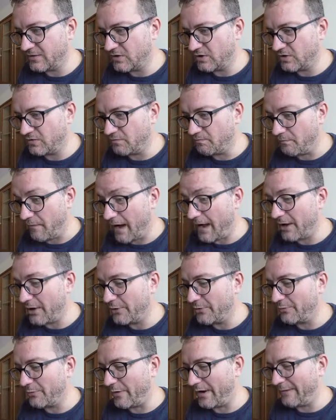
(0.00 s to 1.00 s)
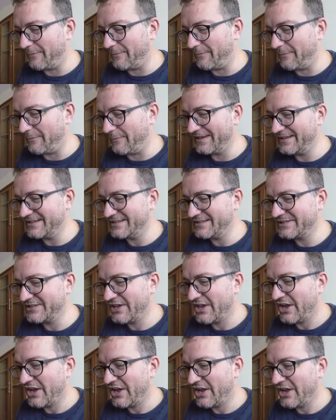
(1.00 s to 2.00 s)
my own web page
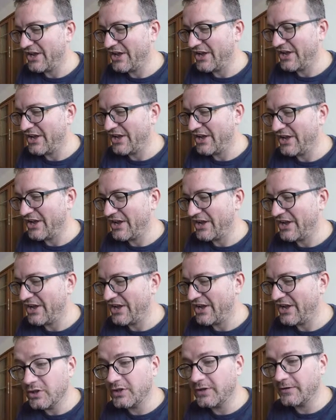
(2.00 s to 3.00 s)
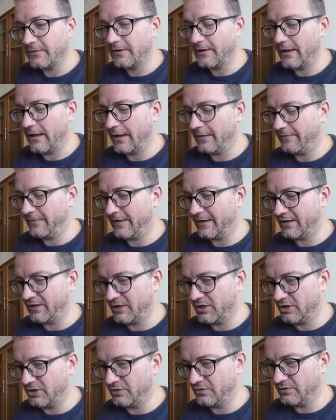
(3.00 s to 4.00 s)
of a good
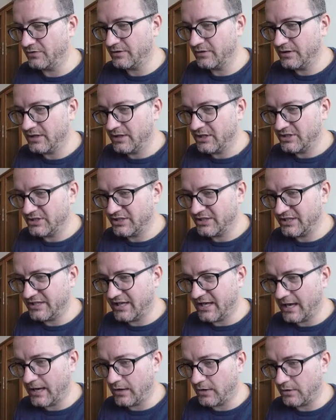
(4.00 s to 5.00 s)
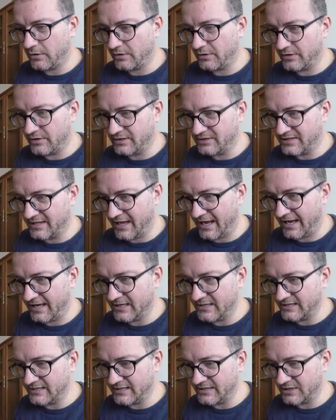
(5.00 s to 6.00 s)
FAQ. See how there's the
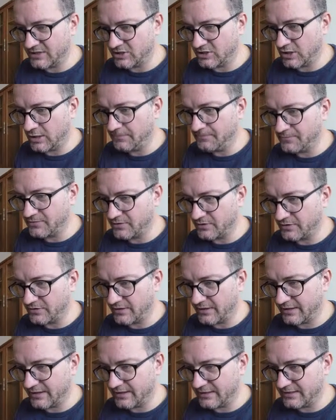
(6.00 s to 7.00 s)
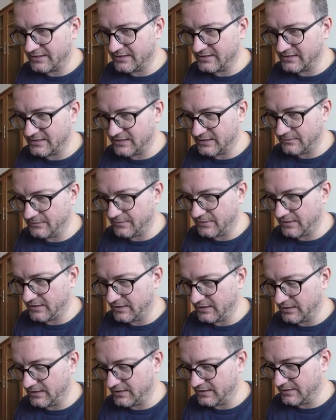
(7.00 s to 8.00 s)
headers at the top, so they can easily
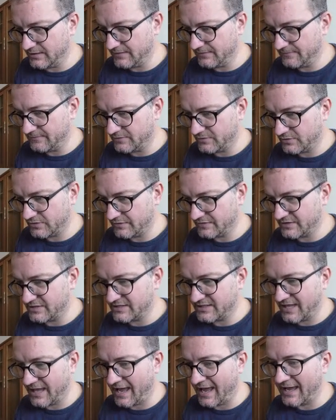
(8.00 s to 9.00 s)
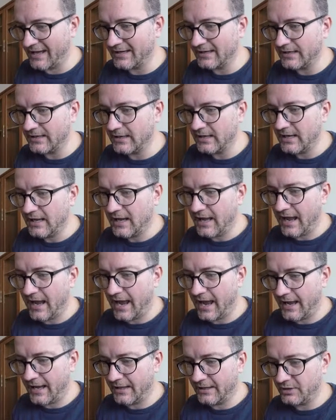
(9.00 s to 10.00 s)
be sort of scanned,
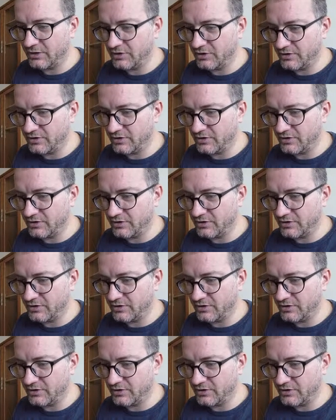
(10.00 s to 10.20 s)
and